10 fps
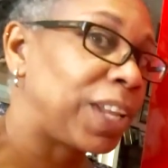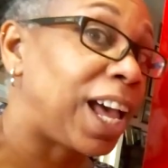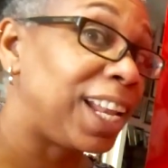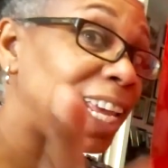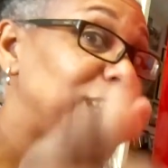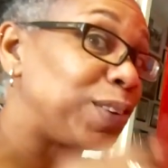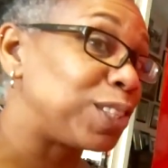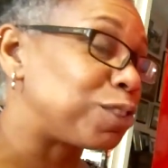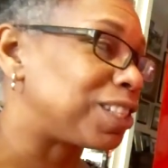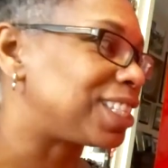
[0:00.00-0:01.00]
I'll let you
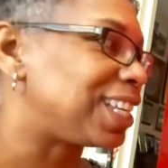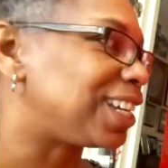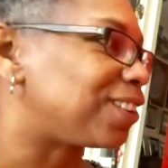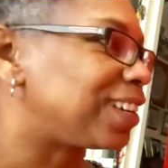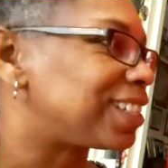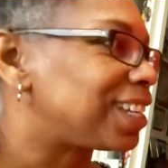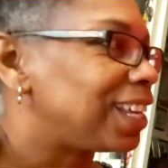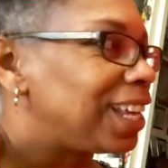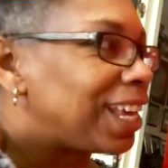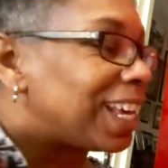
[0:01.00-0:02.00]
into a secret.
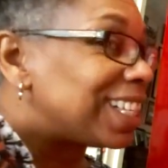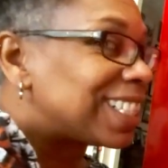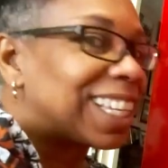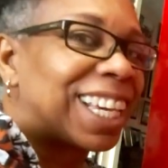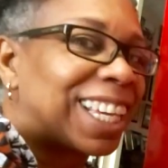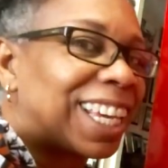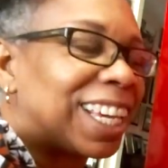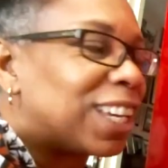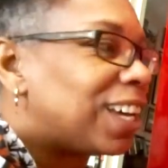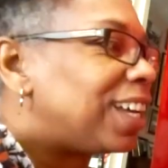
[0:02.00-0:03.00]
It's kicking
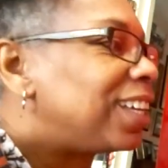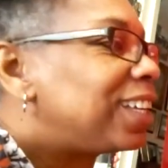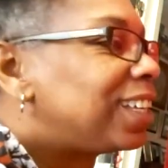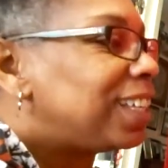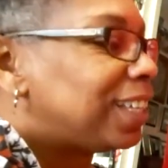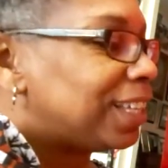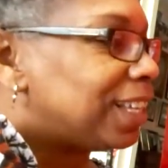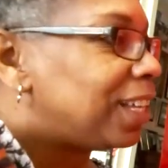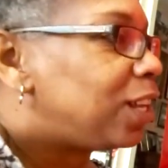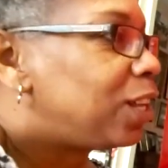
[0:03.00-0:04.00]
k.
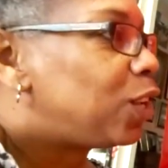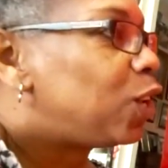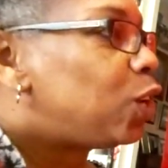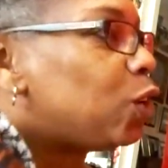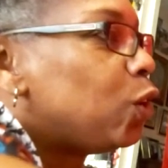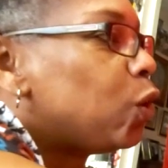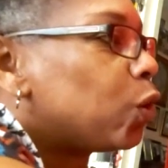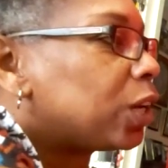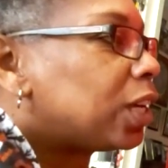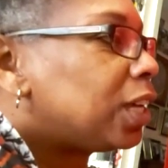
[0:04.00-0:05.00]

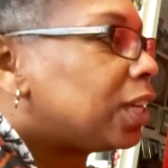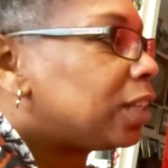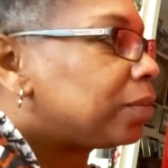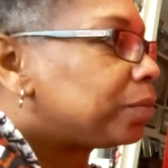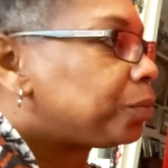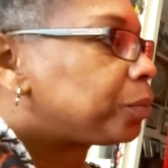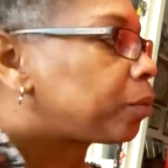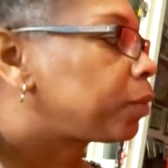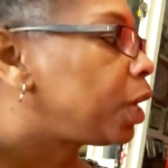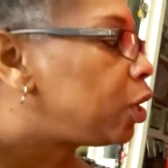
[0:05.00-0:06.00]
Look.
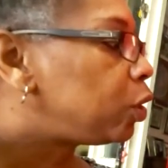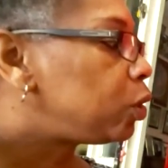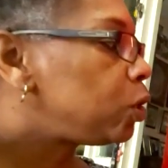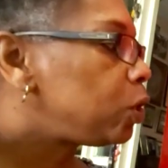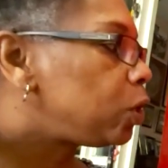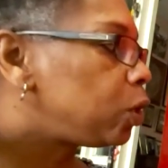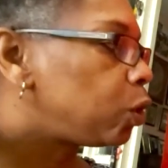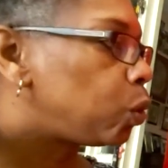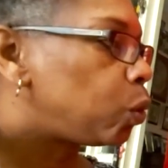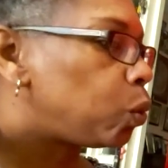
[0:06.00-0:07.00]
Oh,
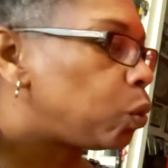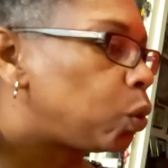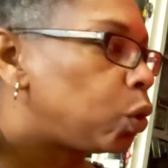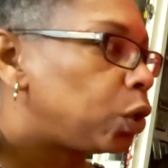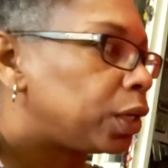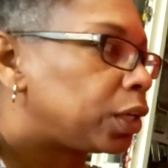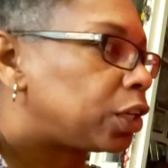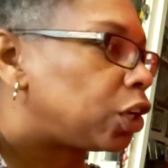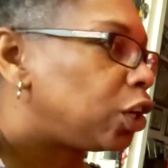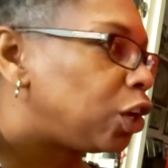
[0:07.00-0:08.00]

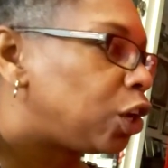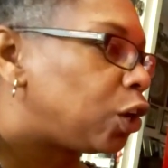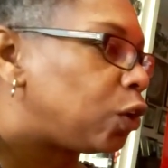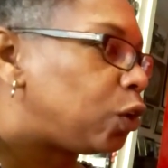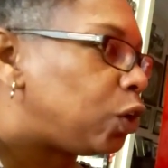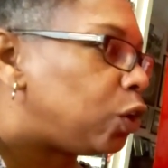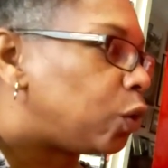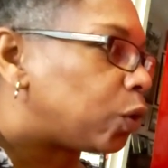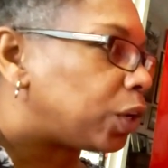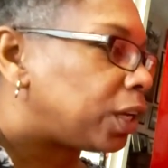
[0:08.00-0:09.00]
k.
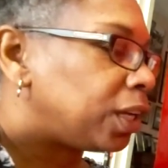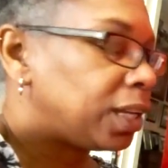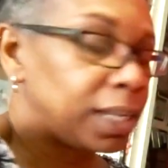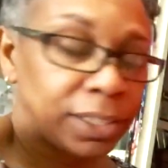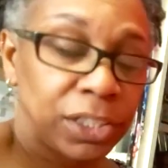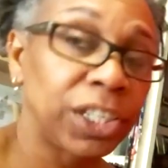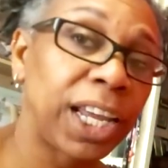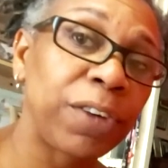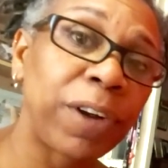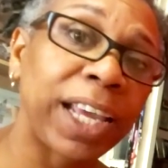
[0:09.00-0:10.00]
Look. Did you
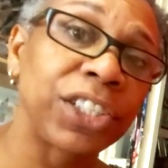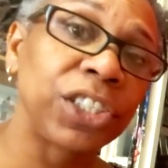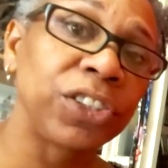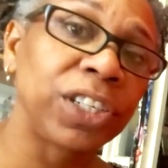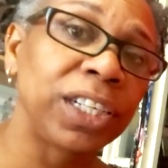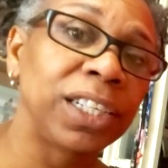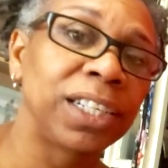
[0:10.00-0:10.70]
get it right, children?